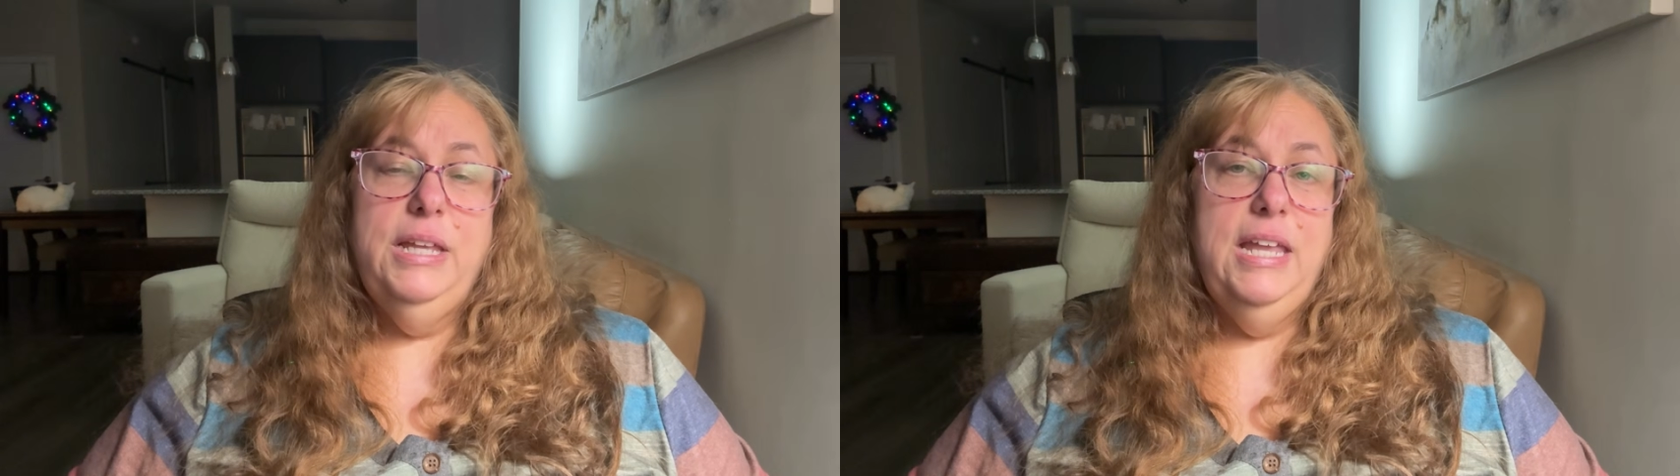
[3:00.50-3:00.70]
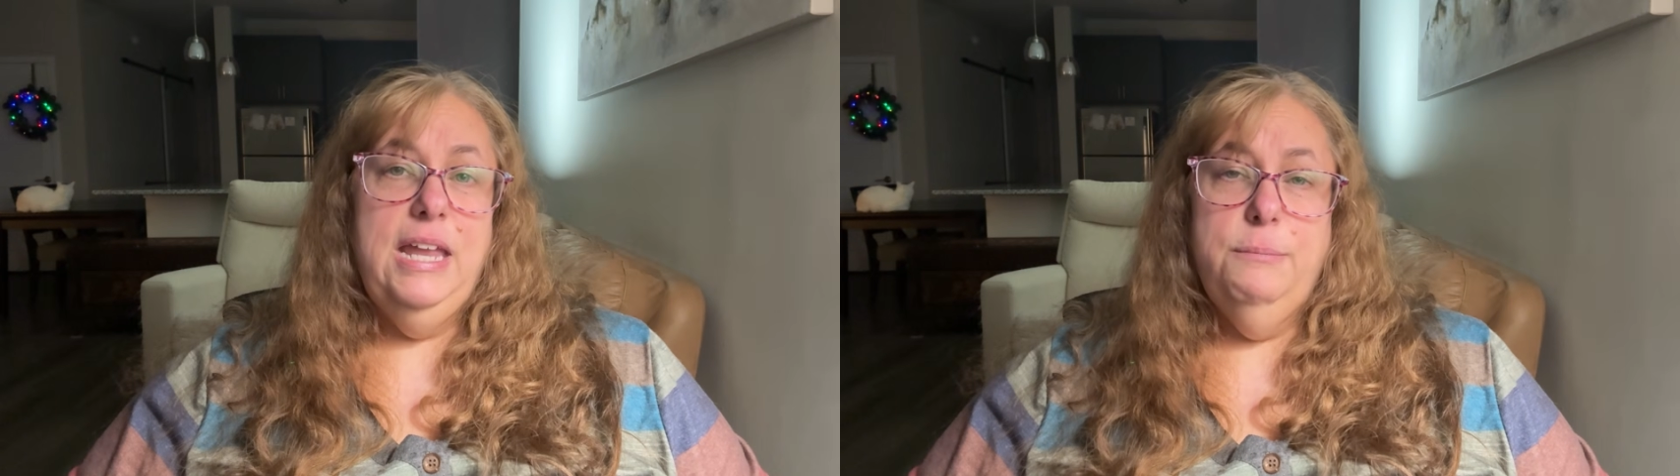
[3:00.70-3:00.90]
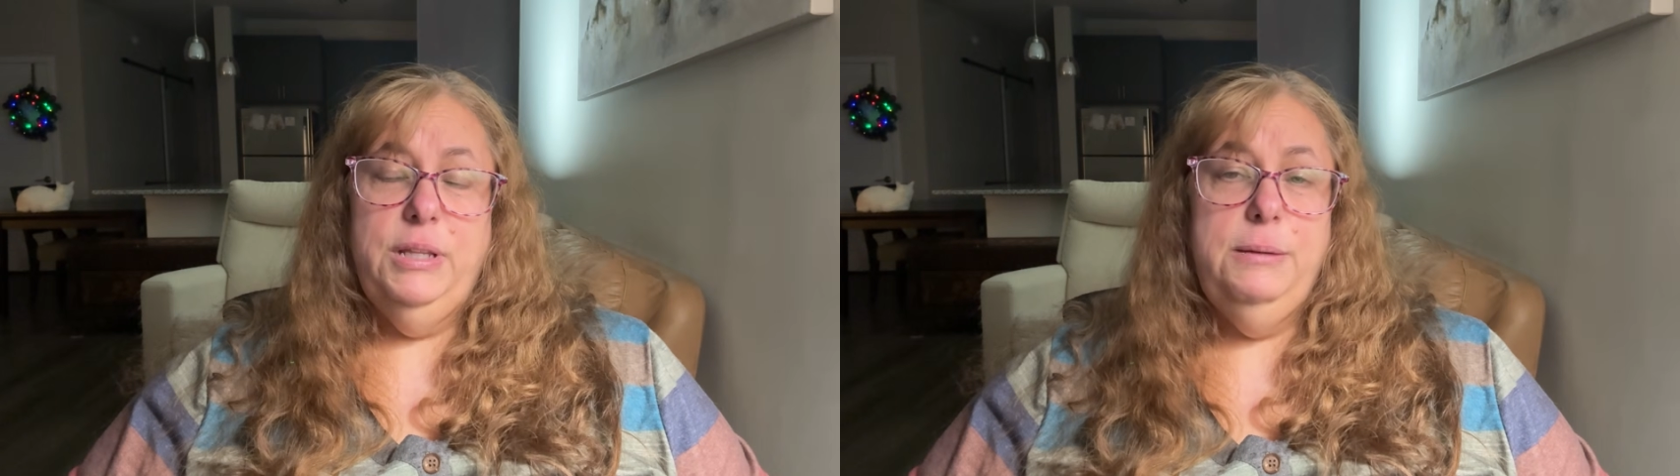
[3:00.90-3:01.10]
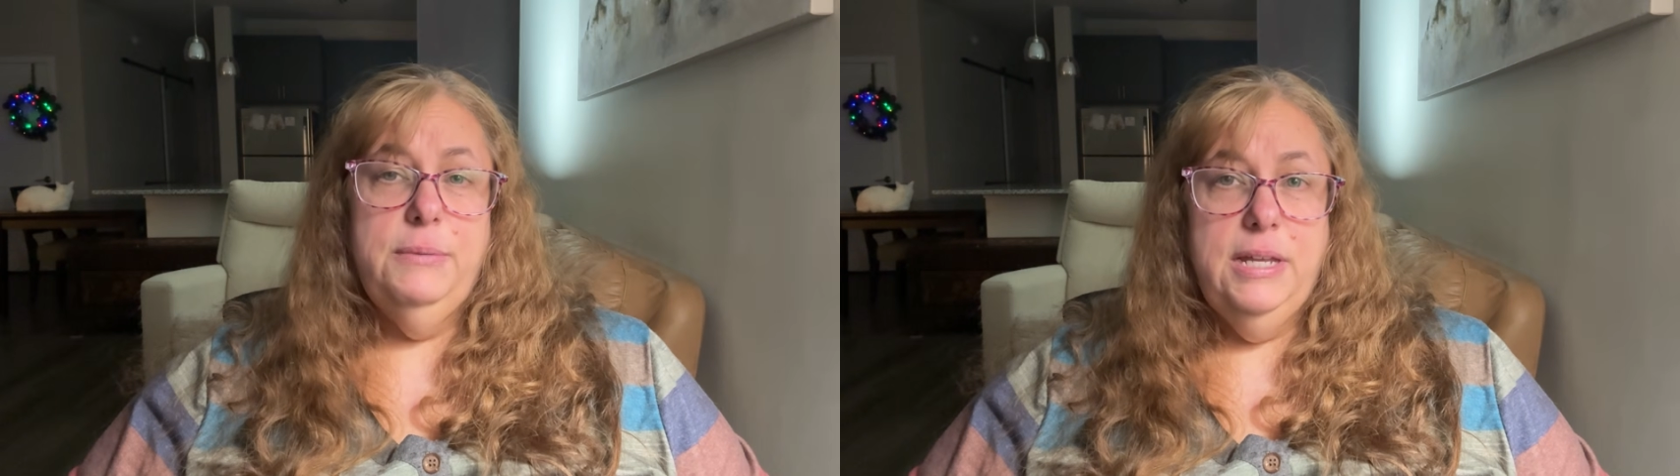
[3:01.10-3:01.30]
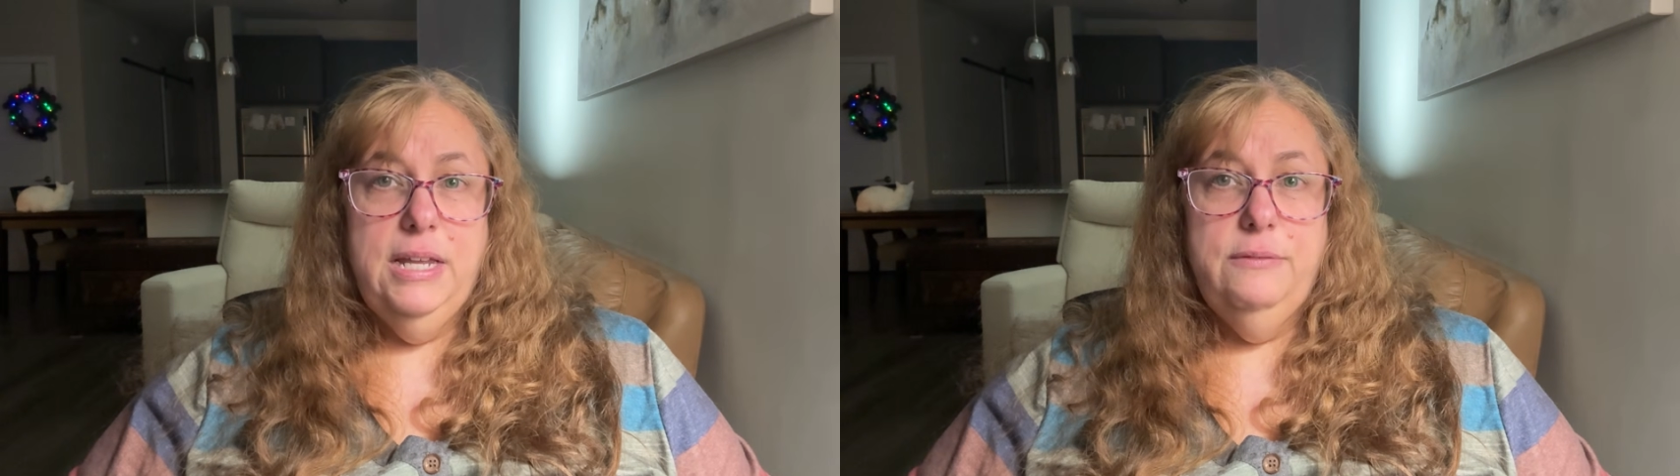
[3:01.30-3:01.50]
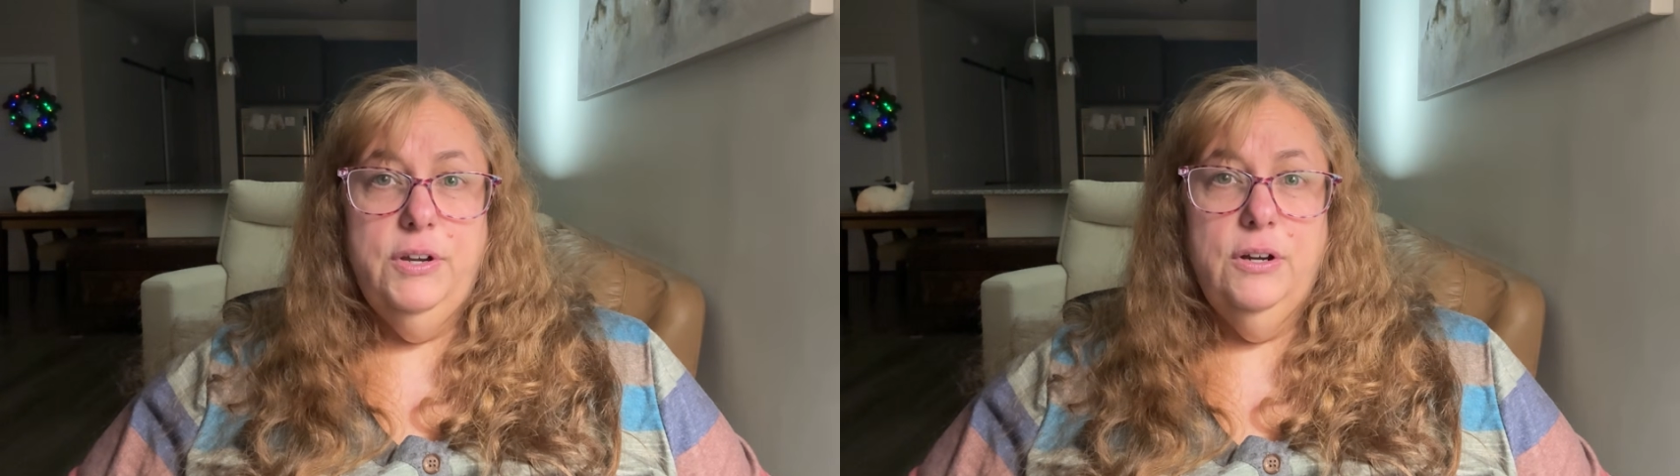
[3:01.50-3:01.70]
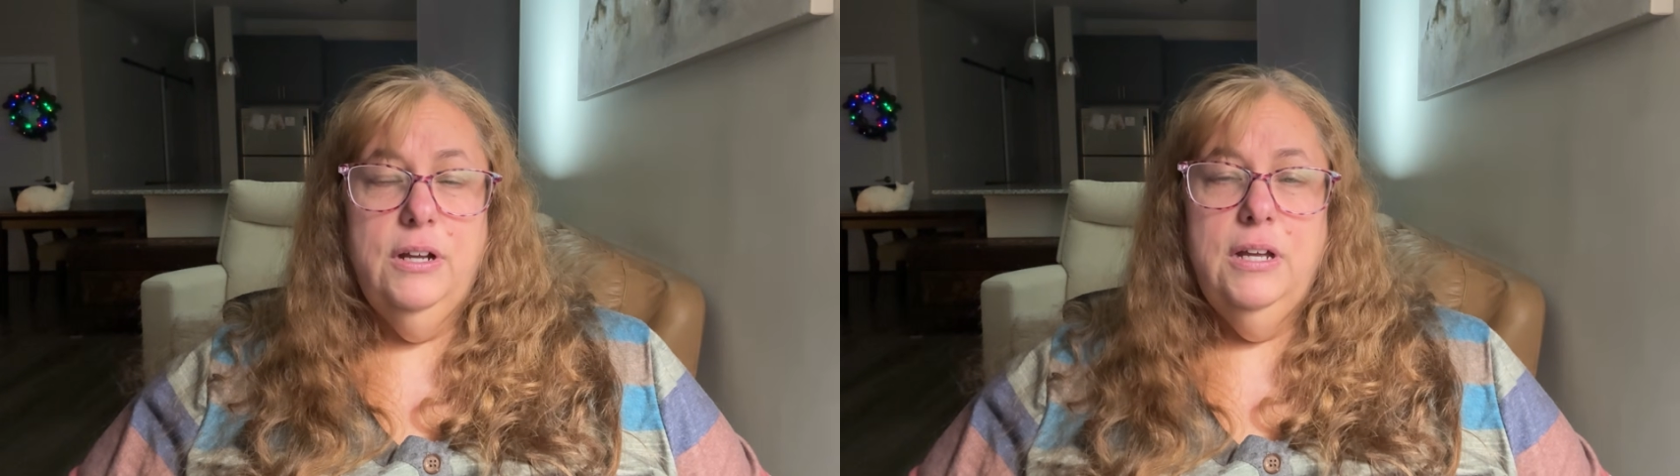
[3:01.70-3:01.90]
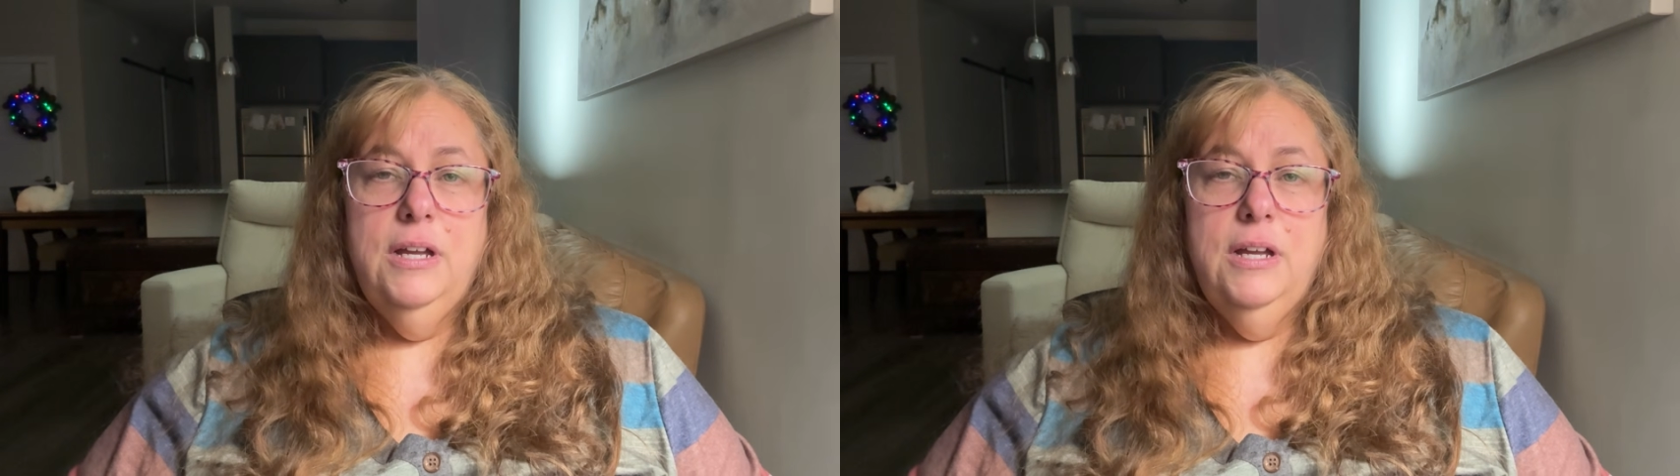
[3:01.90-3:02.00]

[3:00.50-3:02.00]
gambling behavior.